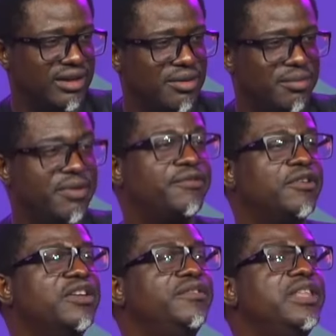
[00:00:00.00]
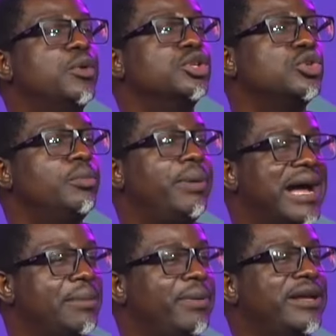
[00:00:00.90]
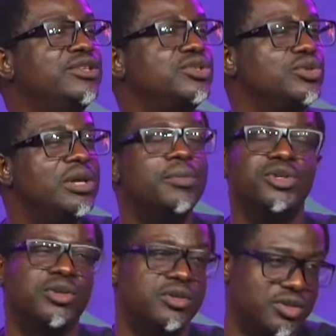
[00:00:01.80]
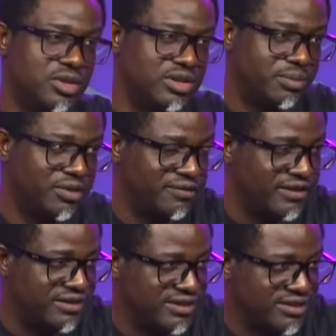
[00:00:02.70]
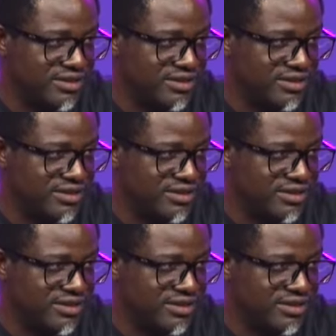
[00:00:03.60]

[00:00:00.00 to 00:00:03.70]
If they want to buy pencil, they must consult the prophet.